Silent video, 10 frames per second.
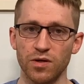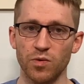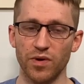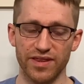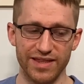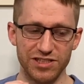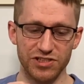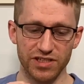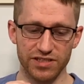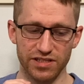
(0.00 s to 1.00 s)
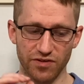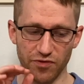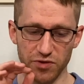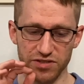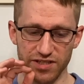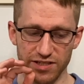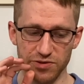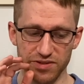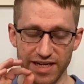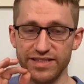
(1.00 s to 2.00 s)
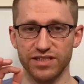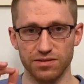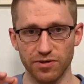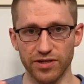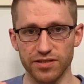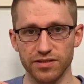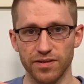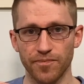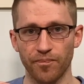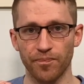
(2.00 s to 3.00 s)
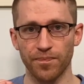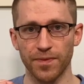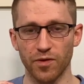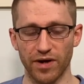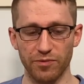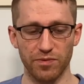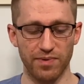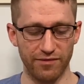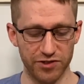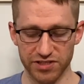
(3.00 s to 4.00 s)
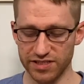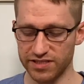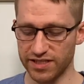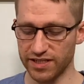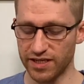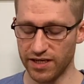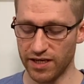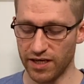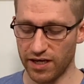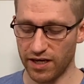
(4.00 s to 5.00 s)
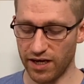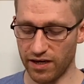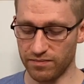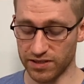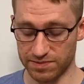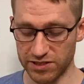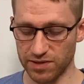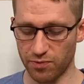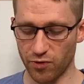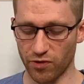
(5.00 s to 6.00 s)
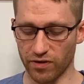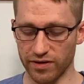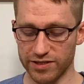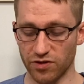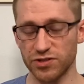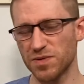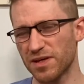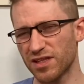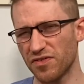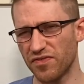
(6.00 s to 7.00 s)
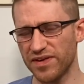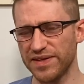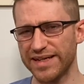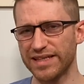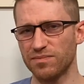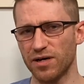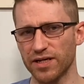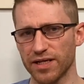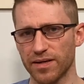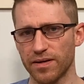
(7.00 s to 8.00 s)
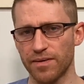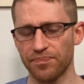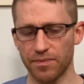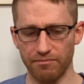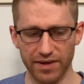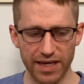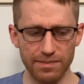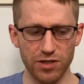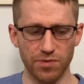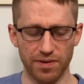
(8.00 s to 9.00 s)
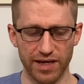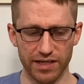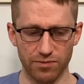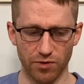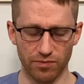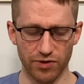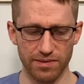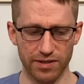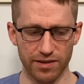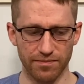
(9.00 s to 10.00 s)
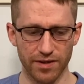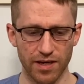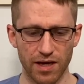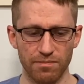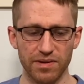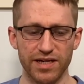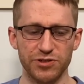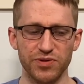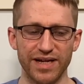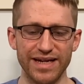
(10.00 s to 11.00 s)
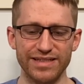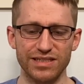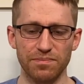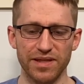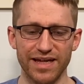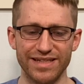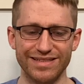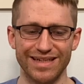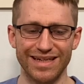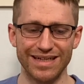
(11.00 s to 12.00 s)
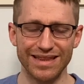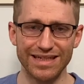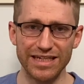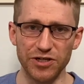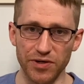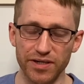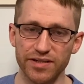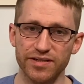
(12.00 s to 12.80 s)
with than just the first initial taste experience, right? With beverages and especially Puerh, it's also about the feeling in the body. Maybe you're paying a more premium because you're getting something that is cleaner,